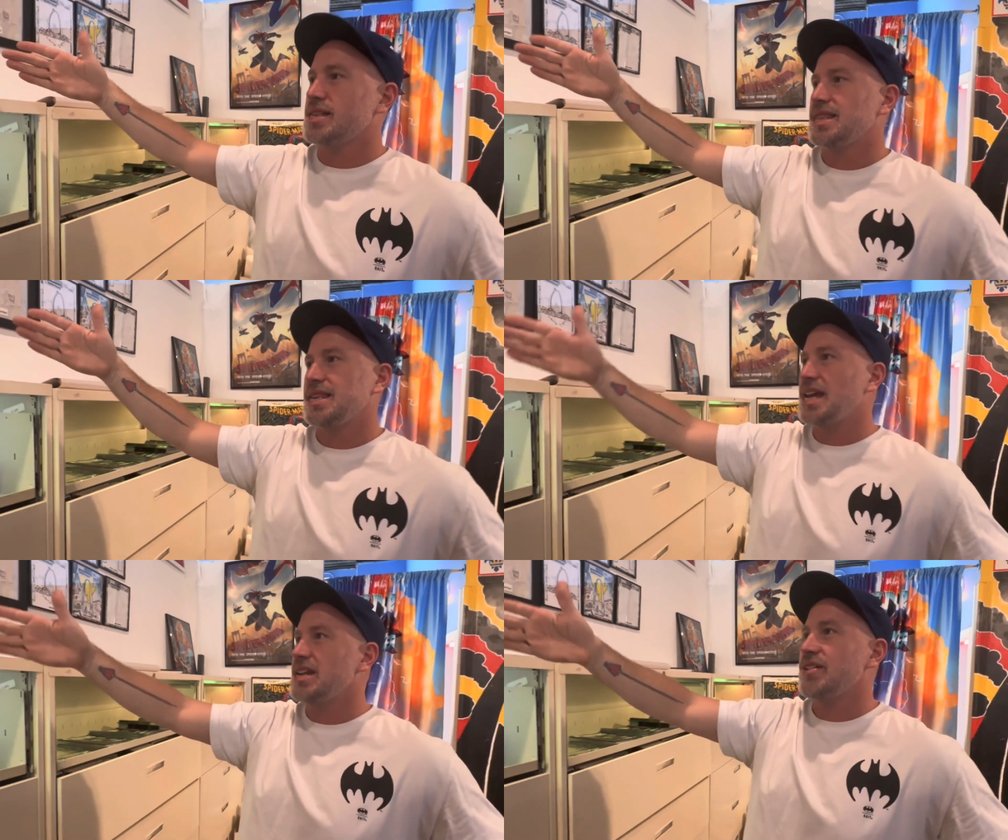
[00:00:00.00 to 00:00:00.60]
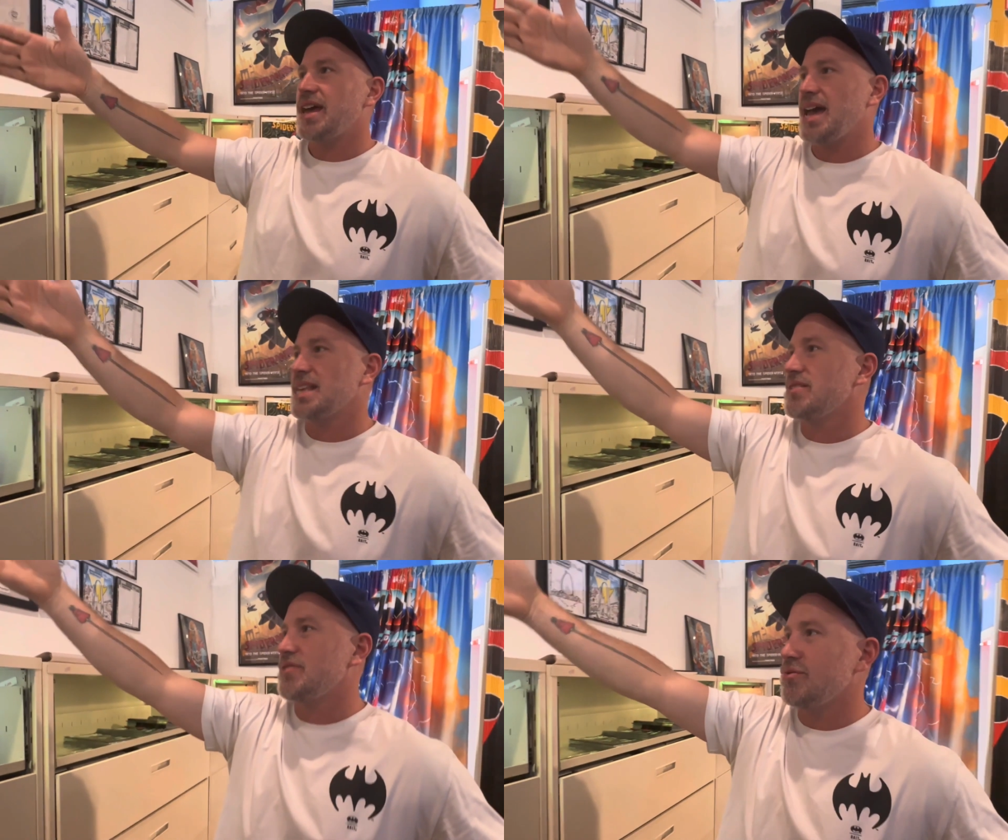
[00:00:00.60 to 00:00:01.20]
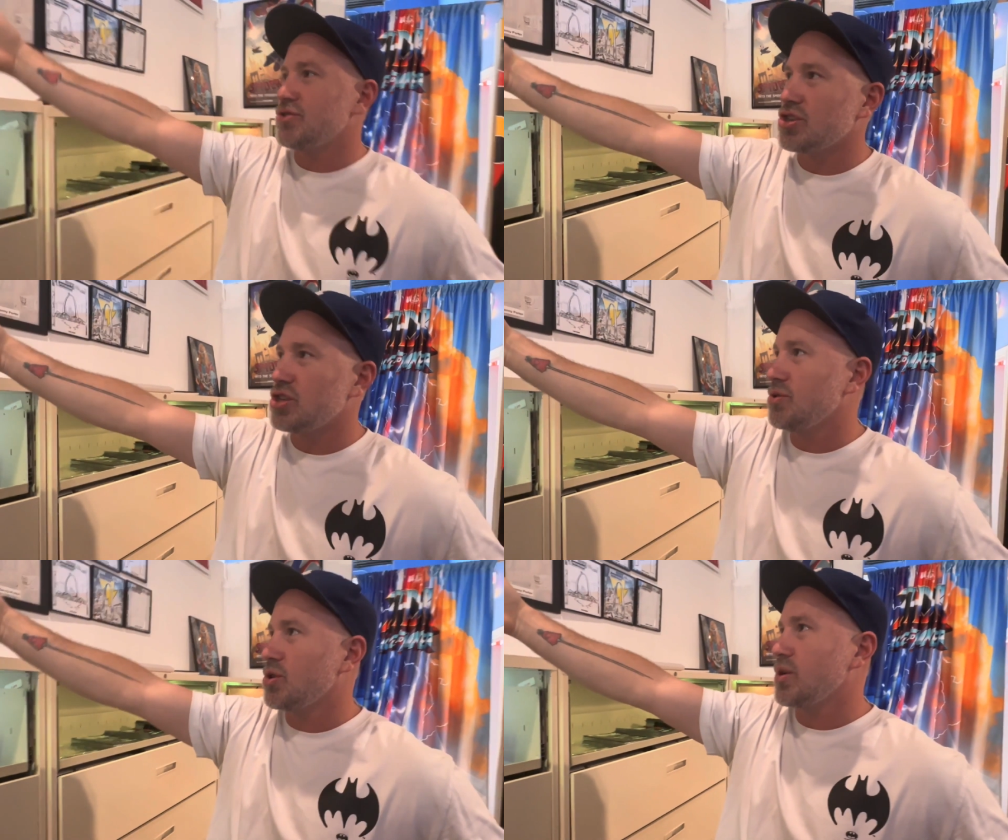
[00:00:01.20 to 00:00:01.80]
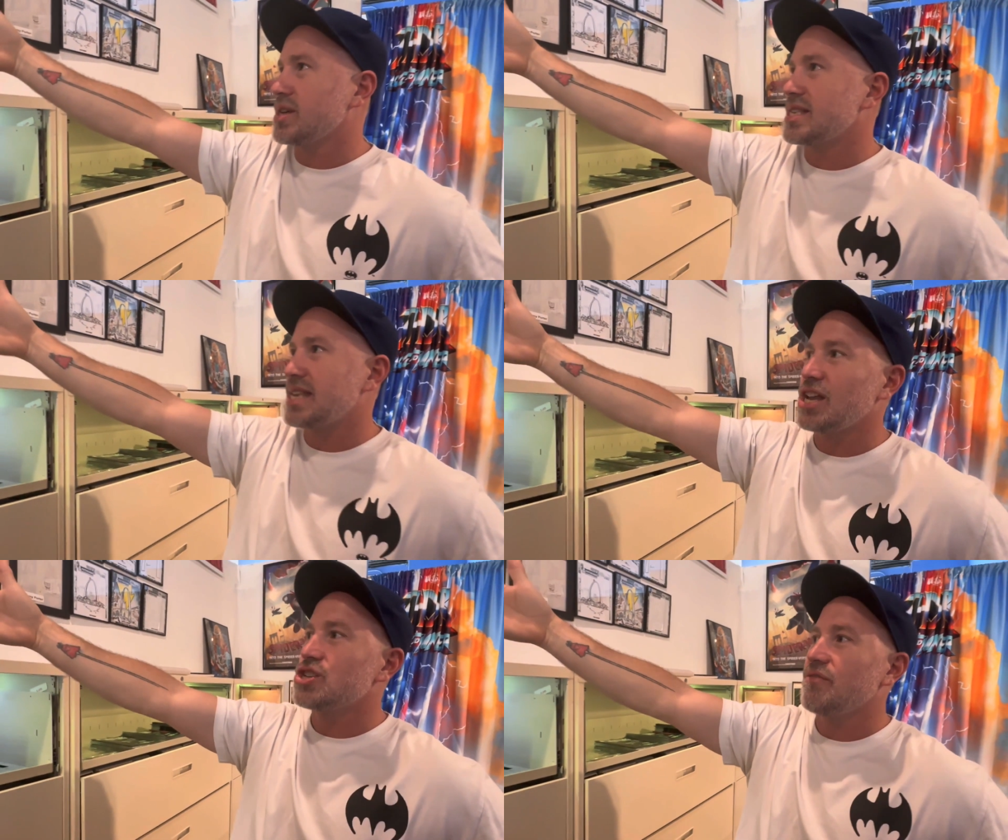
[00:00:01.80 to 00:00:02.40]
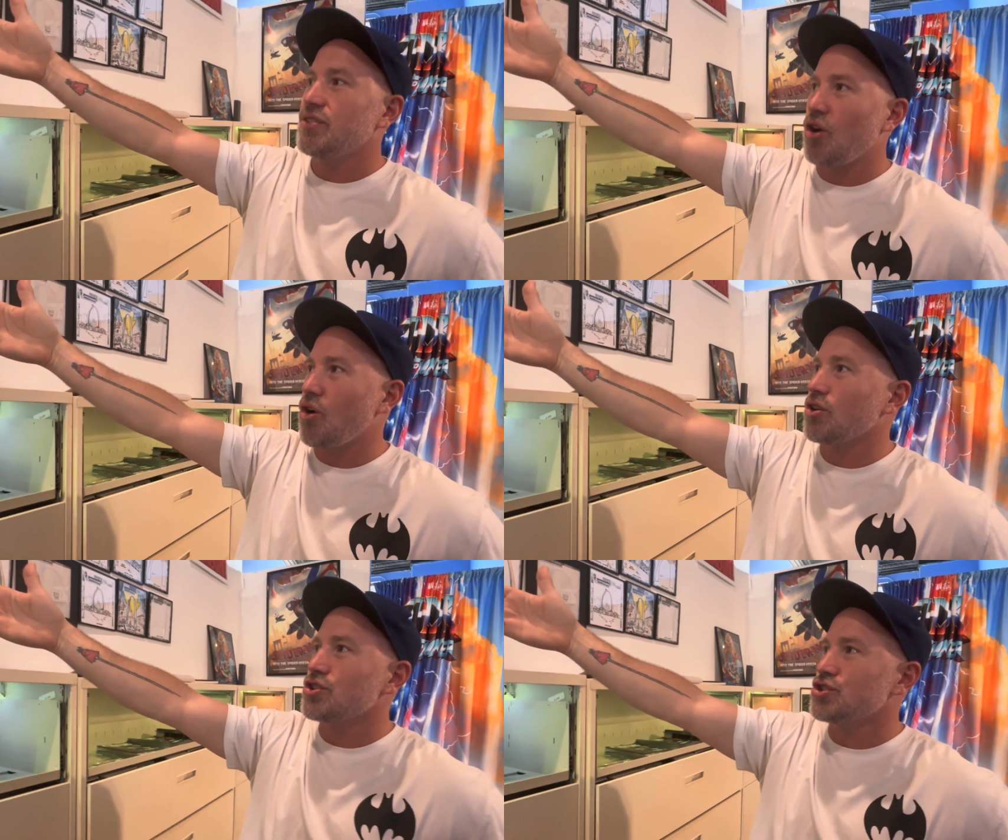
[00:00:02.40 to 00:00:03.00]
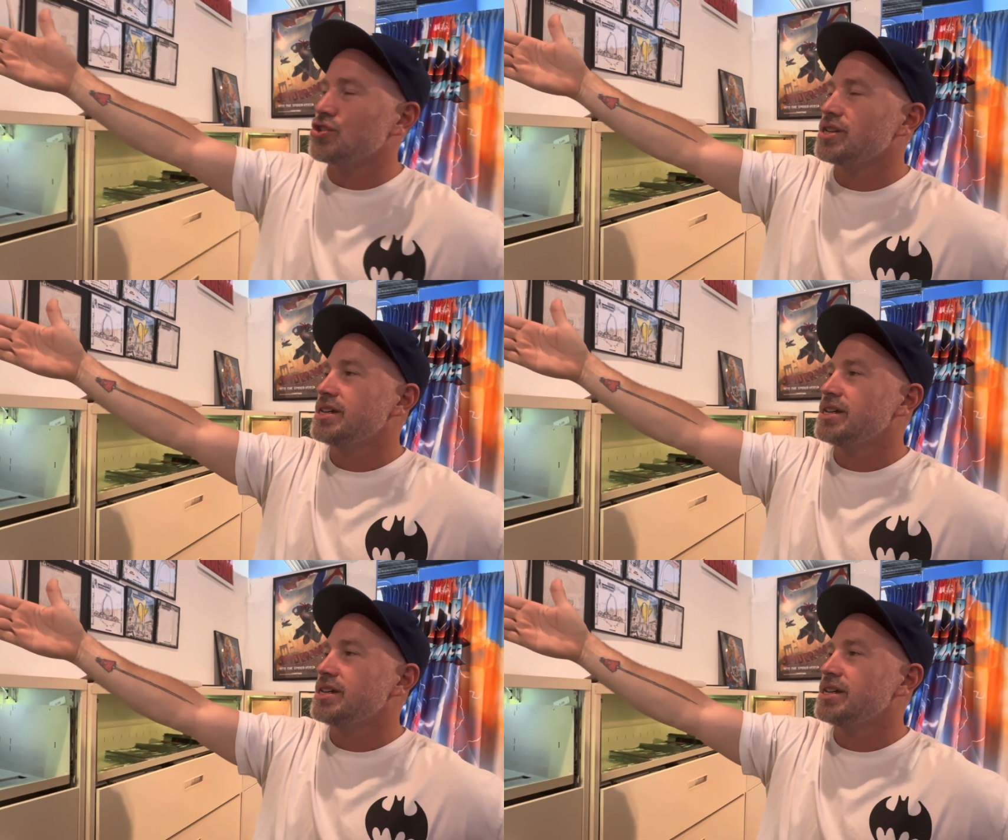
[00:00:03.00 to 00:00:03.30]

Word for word: And at the end of it, I asked if he would just do a quick sketch of an arch